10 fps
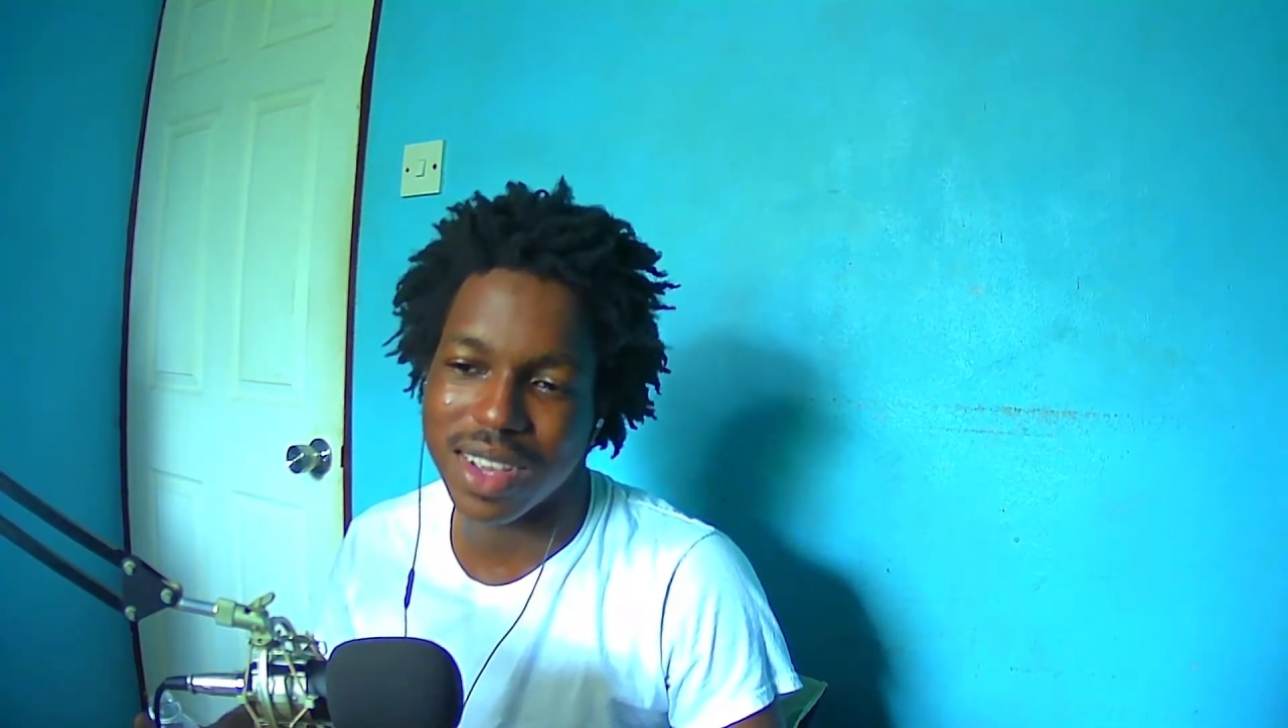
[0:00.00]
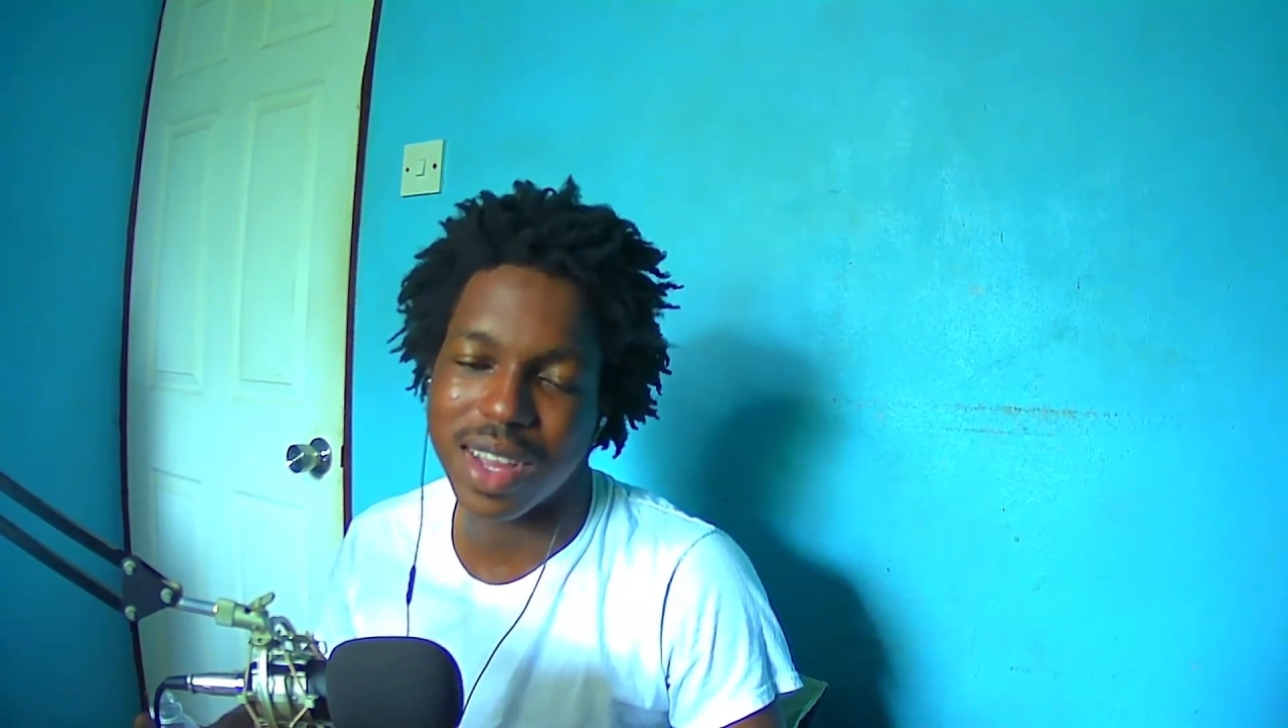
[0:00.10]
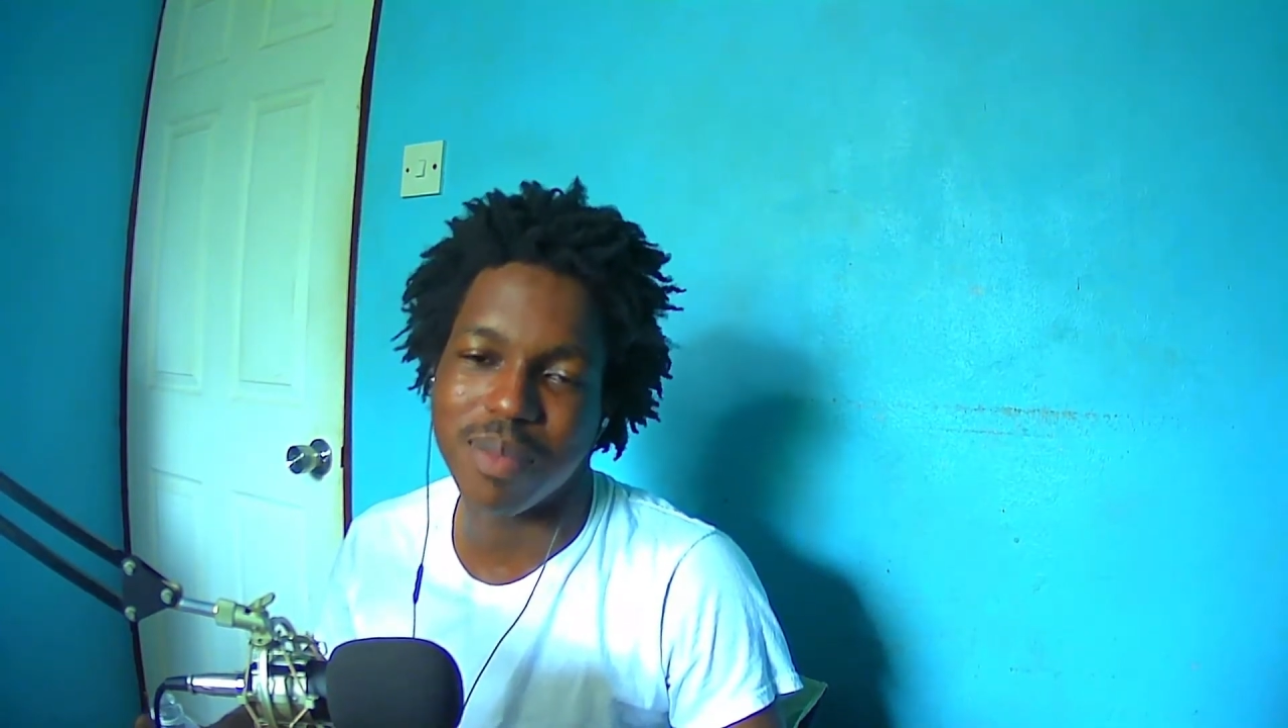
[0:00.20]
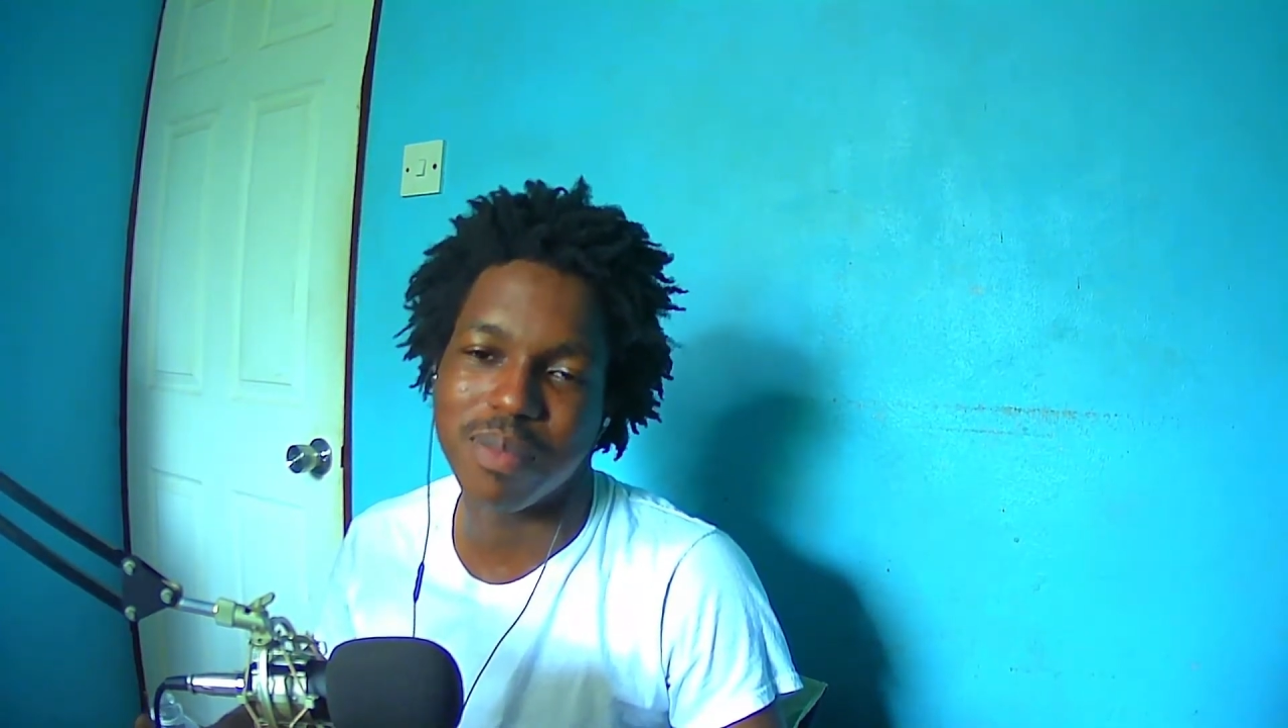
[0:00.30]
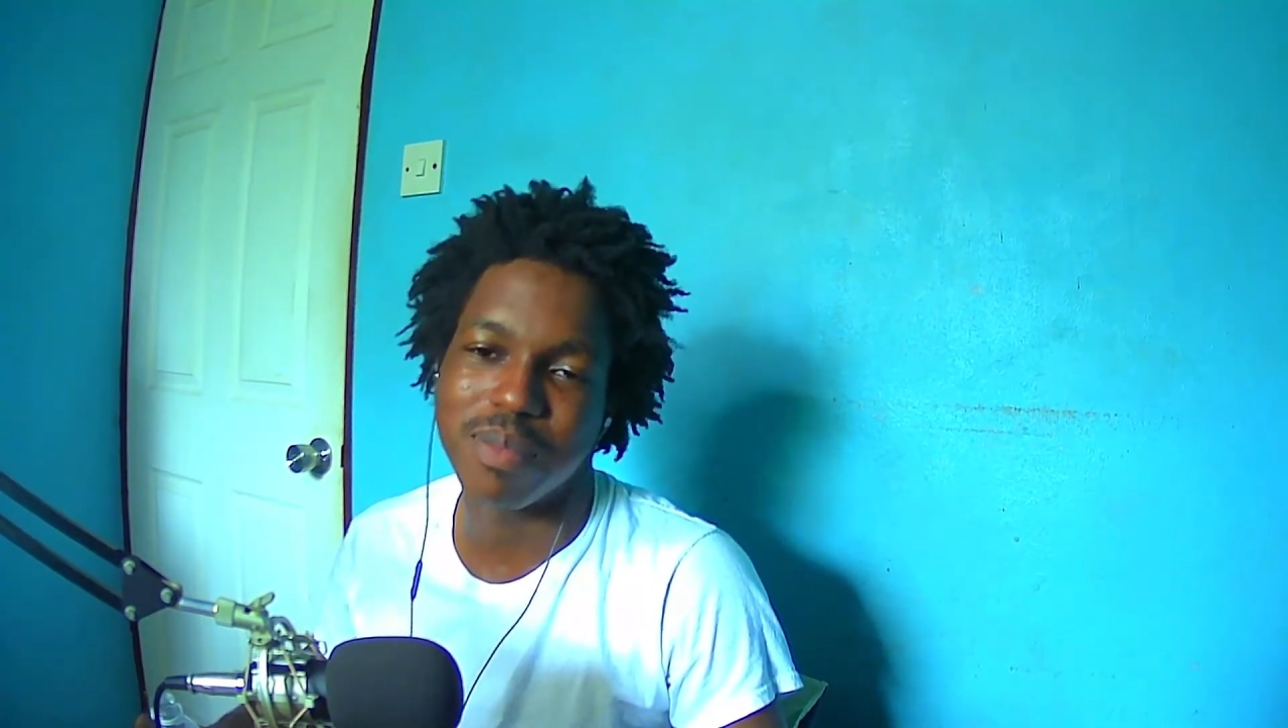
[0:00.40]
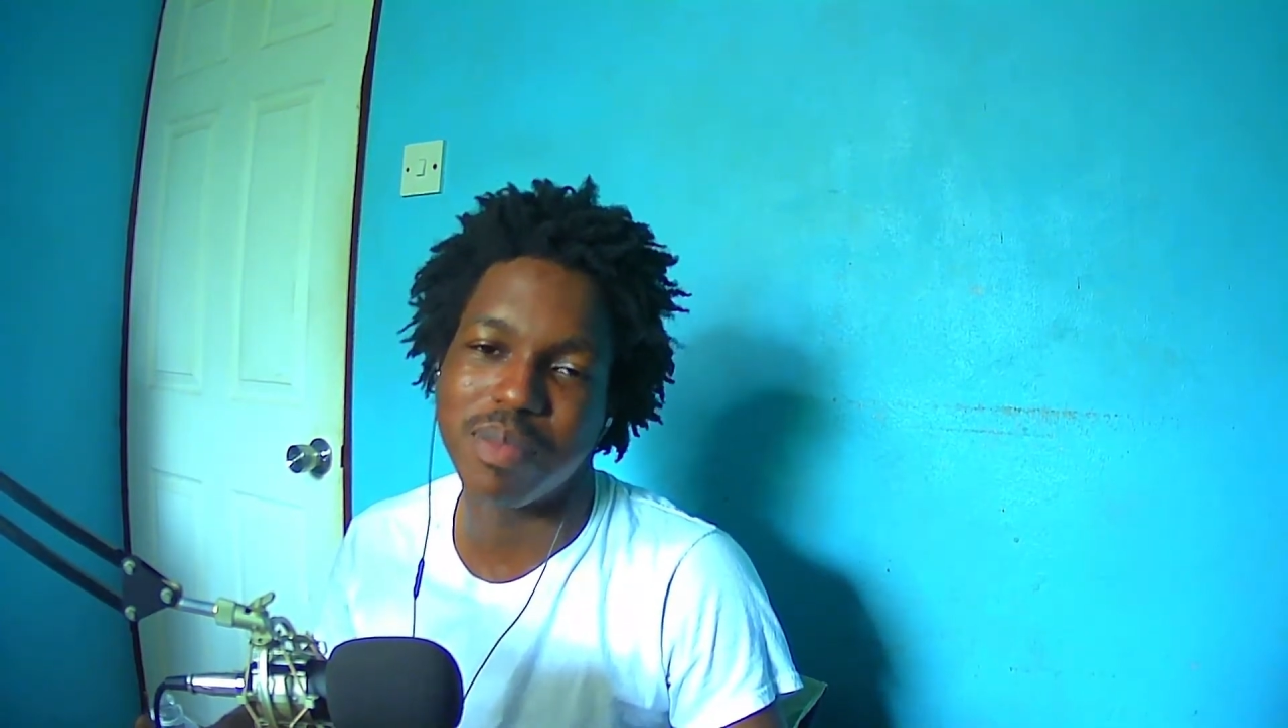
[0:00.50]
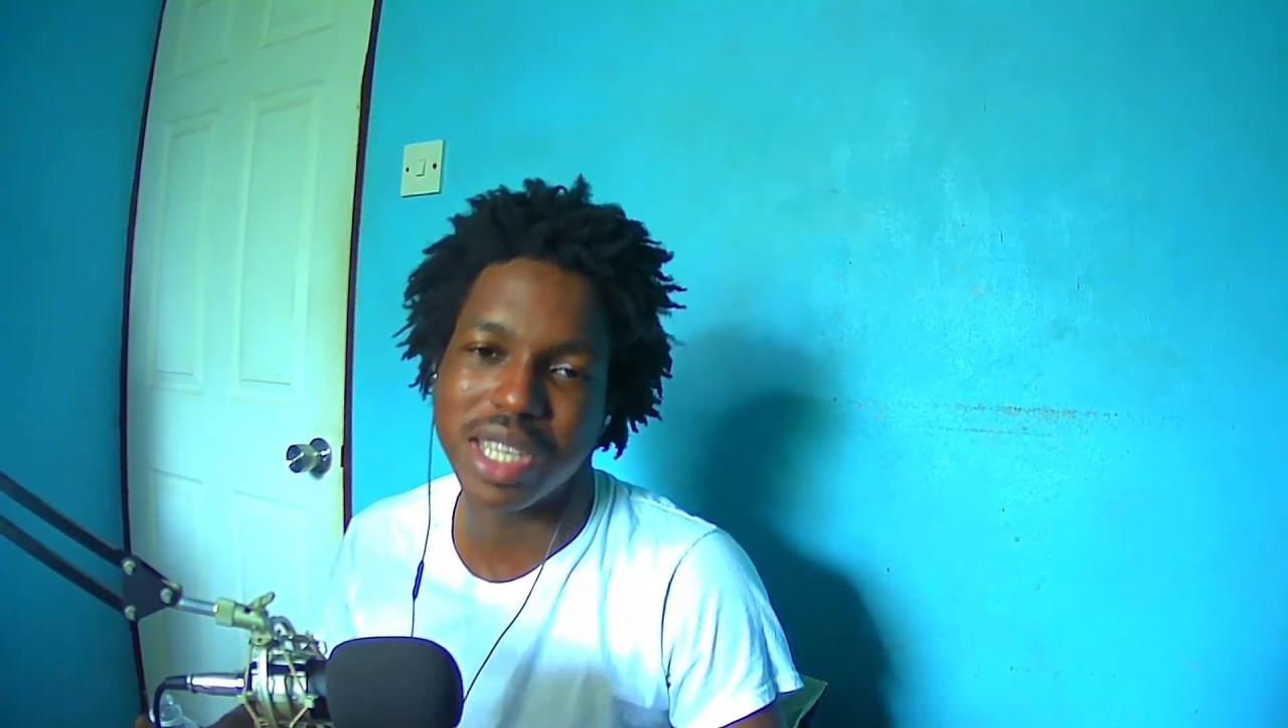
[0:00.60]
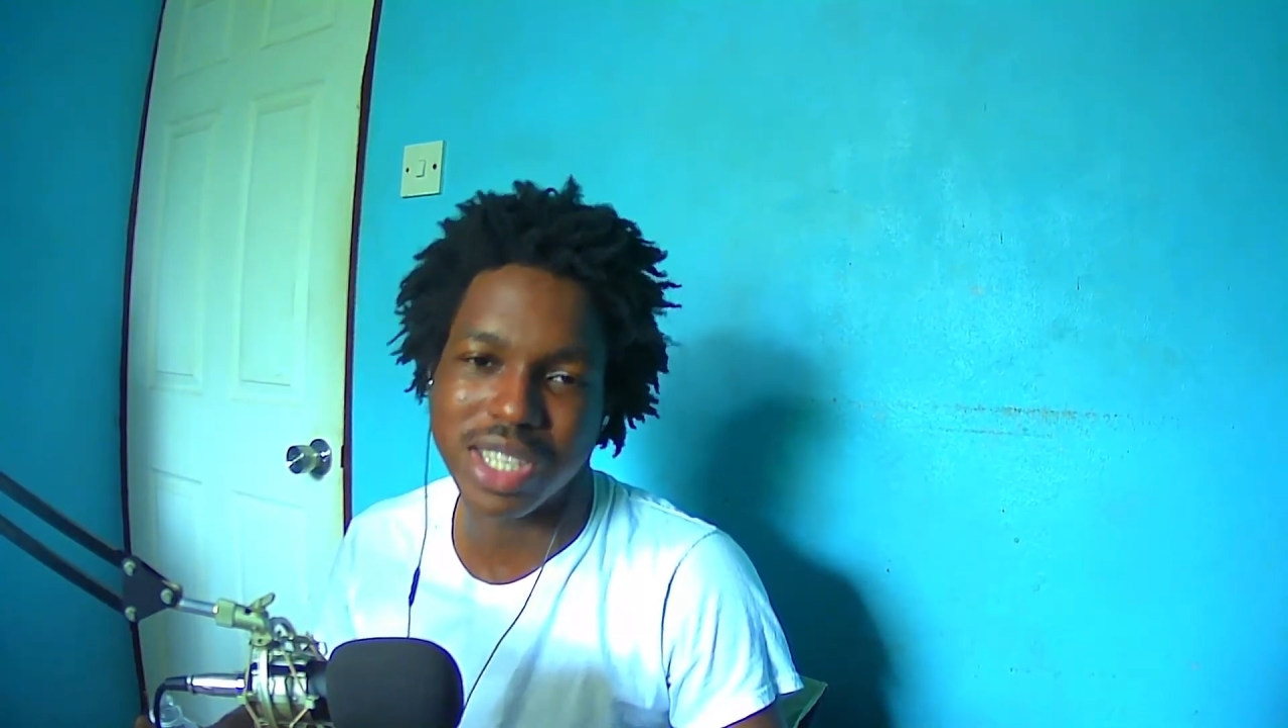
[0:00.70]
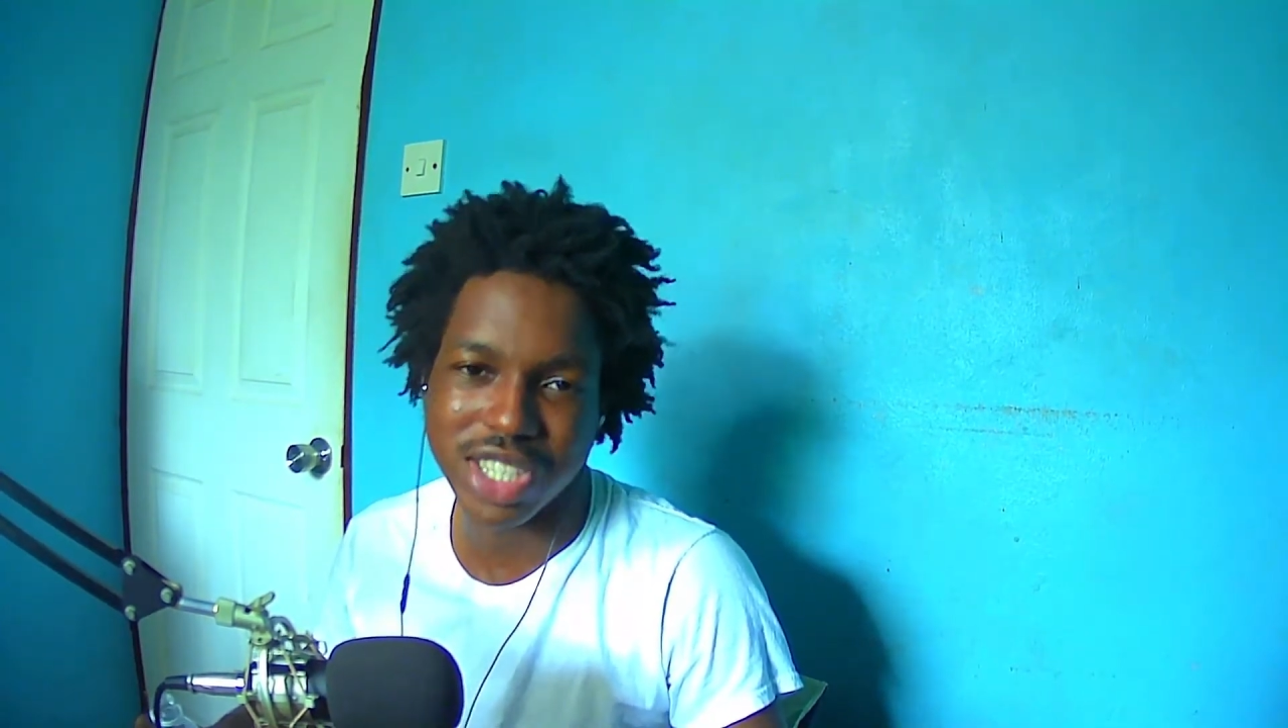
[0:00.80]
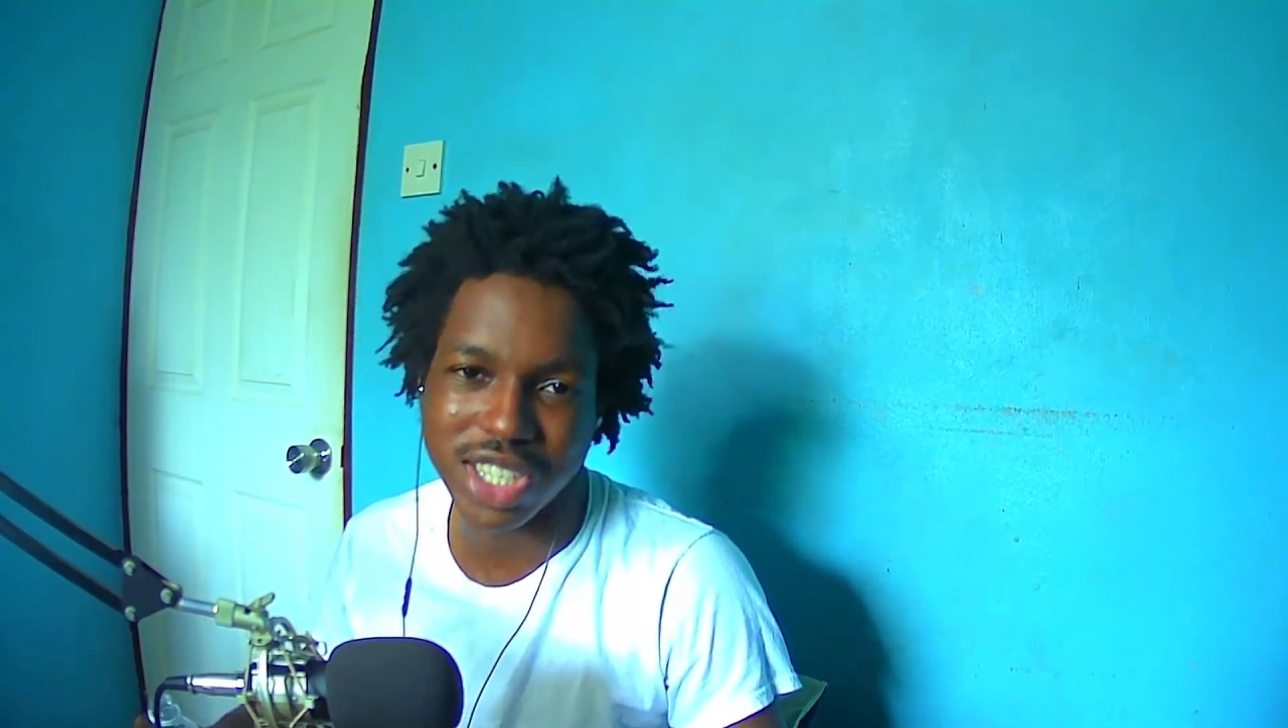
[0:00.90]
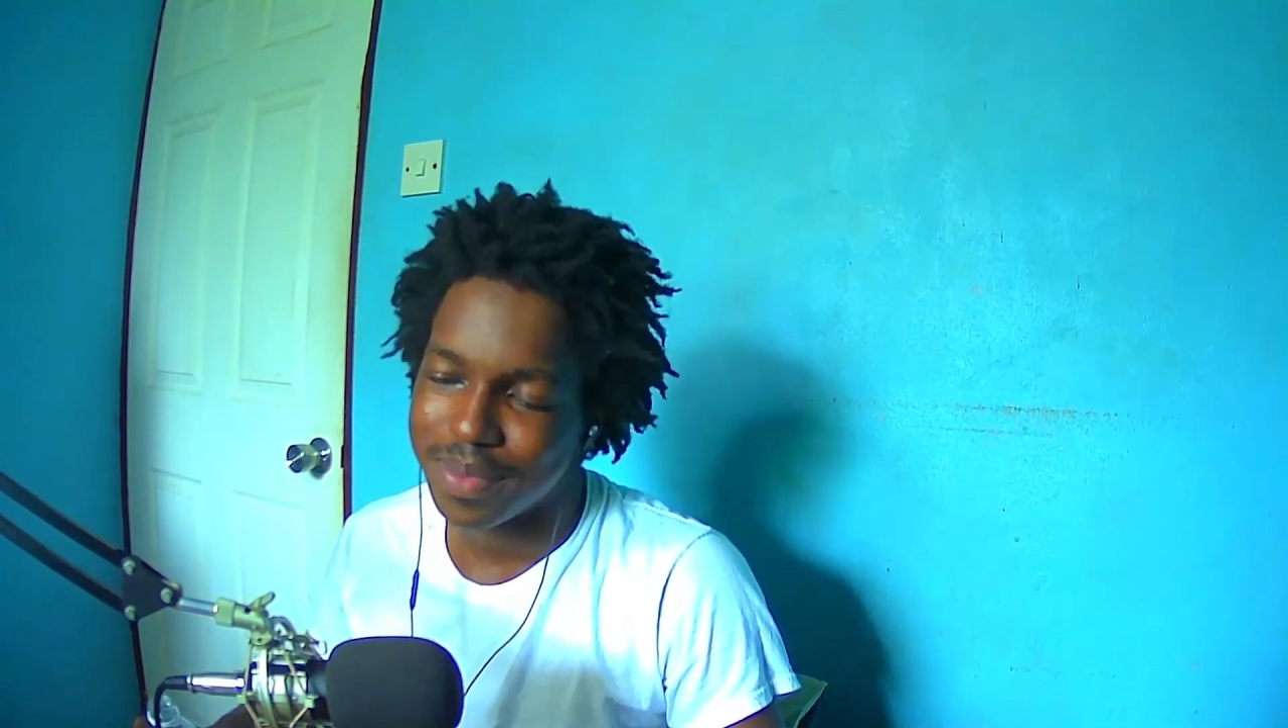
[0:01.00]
and a bitch.